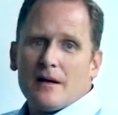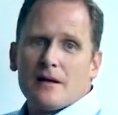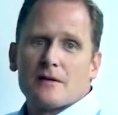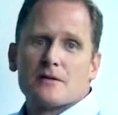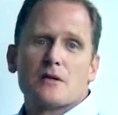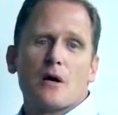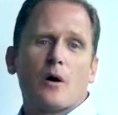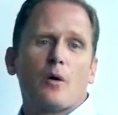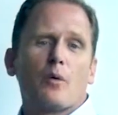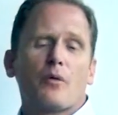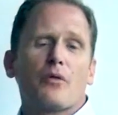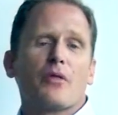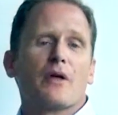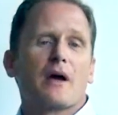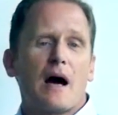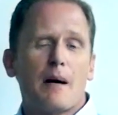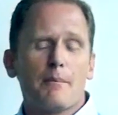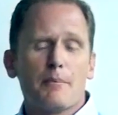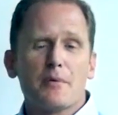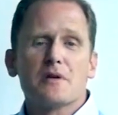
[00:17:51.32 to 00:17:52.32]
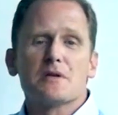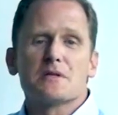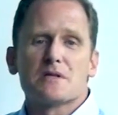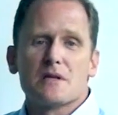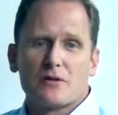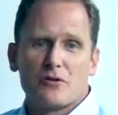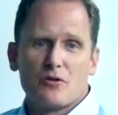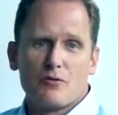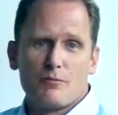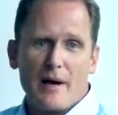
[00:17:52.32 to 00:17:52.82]
And so the companies
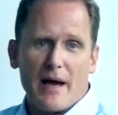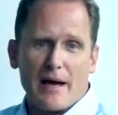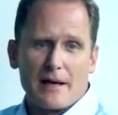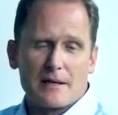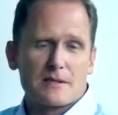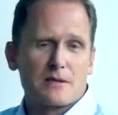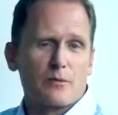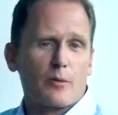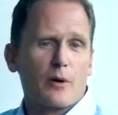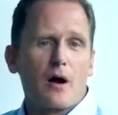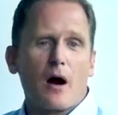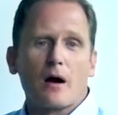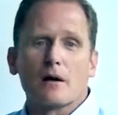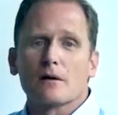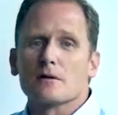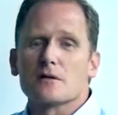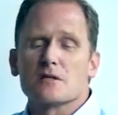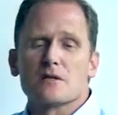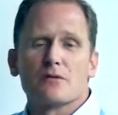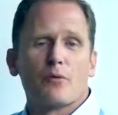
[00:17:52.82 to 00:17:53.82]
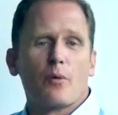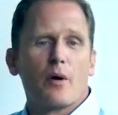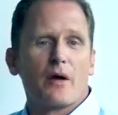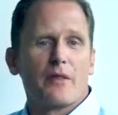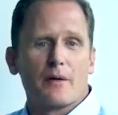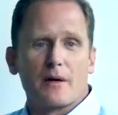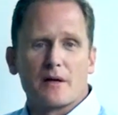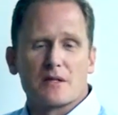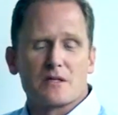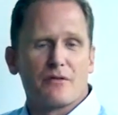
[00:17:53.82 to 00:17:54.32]
that do best, regardless of
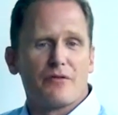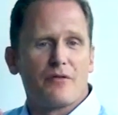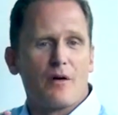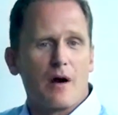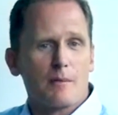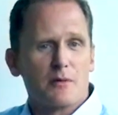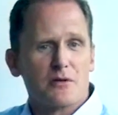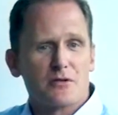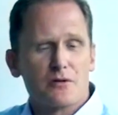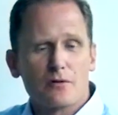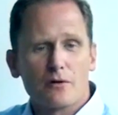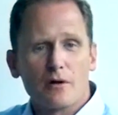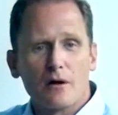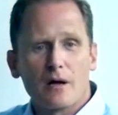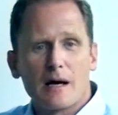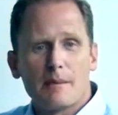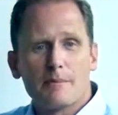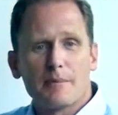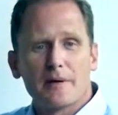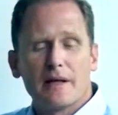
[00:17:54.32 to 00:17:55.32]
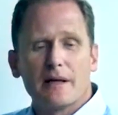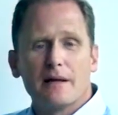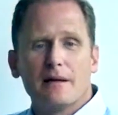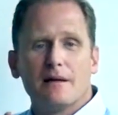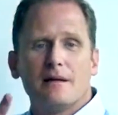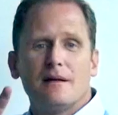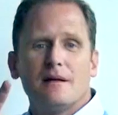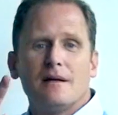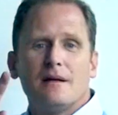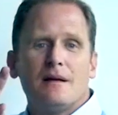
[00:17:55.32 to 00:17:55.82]
whether it's a pharmaceutical company
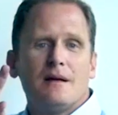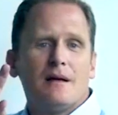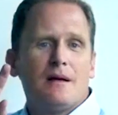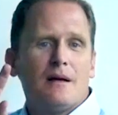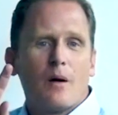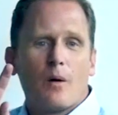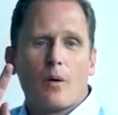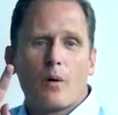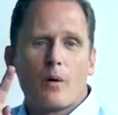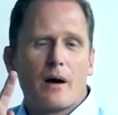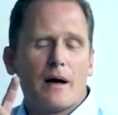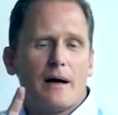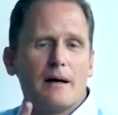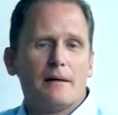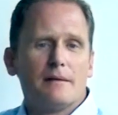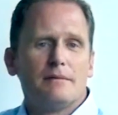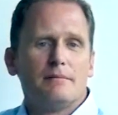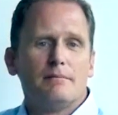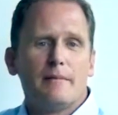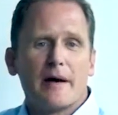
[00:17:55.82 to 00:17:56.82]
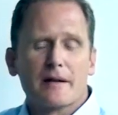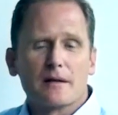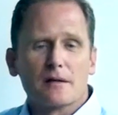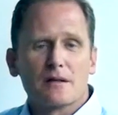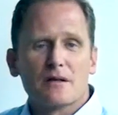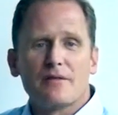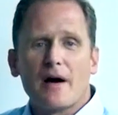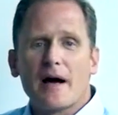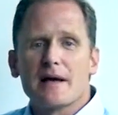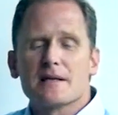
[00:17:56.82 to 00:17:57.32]
or a medical
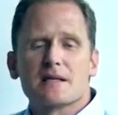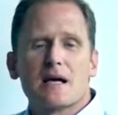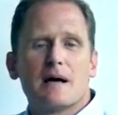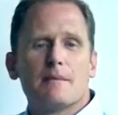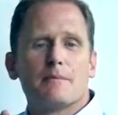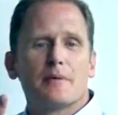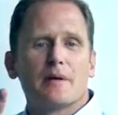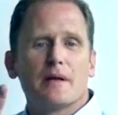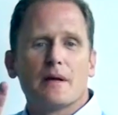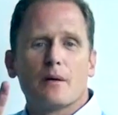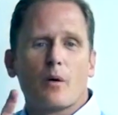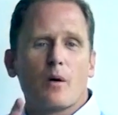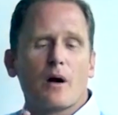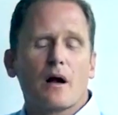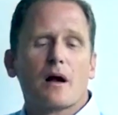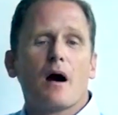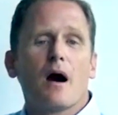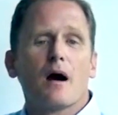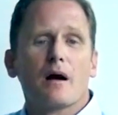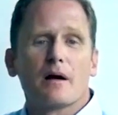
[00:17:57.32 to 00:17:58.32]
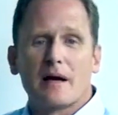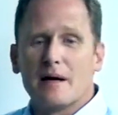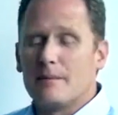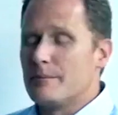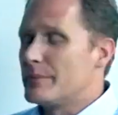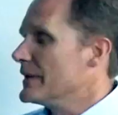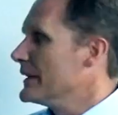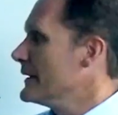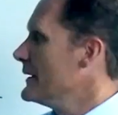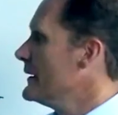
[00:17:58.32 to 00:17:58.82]
device company or a car
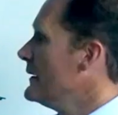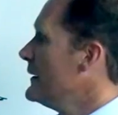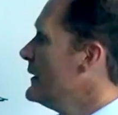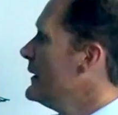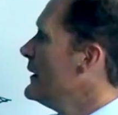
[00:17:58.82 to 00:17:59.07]
company,